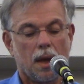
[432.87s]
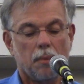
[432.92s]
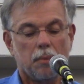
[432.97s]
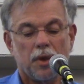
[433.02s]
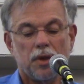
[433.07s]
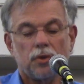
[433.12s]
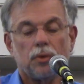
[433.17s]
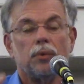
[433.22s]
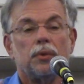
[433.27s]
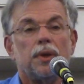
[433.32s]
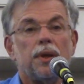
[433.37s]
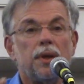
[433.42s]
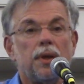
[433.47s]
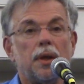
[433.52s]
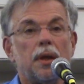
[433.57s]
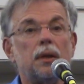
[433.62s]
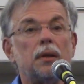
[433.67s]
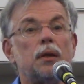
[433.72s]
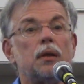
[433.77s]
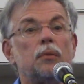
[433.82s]
Because only
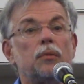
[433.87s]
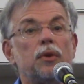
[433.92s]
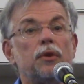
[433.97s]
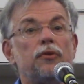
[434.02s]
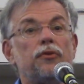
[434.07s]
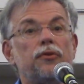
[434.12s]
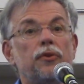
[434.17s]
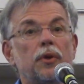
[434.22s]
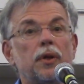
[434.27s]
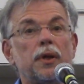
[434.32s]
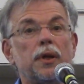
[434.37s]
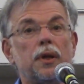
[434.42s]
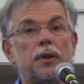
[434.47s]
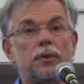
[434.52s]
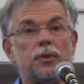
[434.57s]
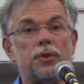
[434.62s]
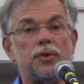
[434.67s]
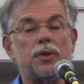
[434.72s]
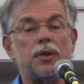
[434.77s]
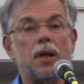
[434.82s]
then can we fully
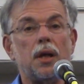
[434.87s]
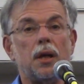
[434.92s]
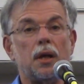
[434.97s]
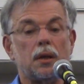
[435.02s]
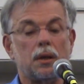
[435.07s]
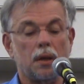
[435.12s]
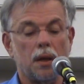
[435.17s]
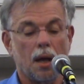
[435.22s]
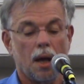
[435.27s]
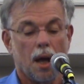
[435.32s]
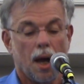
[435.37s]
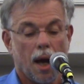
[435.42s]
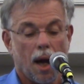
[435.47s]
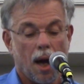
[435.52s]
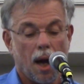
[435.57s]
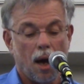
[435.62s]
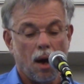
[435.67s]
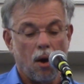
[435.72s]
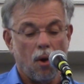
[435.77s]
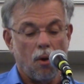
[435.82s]
understand
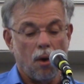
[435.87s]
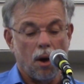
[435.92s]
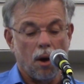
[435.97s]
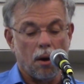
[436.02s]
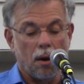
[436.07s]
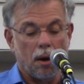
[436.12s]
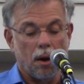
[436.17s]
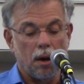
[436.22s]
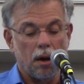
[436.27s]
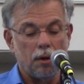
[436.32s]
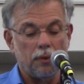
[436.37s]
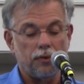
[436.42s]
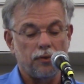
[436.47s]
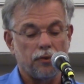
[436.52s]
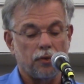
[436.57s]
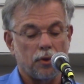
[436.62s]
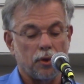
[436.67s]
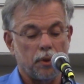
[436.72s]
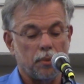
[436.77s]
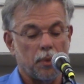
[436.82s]
how our art
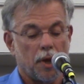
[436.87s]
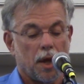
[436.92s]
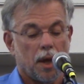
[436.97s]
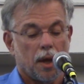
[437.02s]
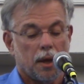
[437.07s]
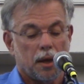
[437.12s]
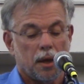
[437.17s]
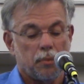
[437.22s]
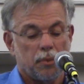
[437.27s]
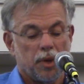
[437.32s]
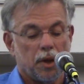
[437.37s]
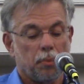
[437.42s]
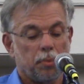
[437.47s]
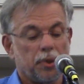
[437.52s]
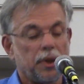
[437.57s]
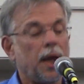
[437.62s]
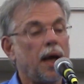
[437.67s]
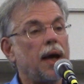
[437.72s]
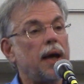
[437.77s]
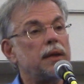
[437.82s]
form can be
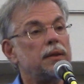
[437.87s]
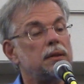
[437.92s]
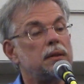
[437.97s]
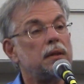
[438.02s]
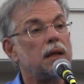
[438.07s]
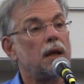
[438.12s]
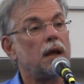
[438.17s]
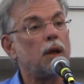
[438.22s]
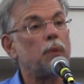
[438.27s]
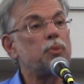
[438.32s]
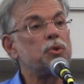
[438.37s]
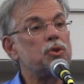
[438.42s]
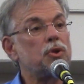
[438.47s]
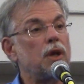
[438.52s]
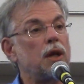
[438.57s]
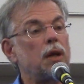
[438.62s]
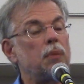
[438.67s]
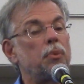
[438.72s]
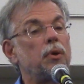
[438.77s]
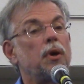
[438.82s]
applied to help
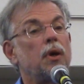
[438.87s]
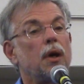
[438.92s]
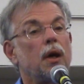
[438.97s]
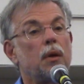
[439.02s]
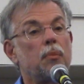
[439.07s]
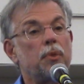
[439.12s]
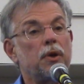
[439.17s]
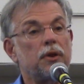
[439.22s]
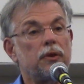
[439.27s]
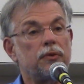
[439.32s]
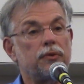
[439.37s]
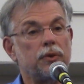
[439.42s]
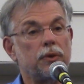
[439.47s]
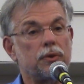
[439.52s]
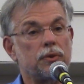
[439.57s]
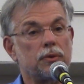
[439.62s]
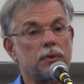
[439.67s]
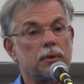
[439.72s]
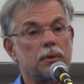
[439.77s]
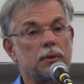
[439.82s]
shape a better
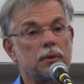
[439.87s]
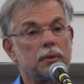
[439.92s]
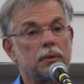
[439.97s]
future.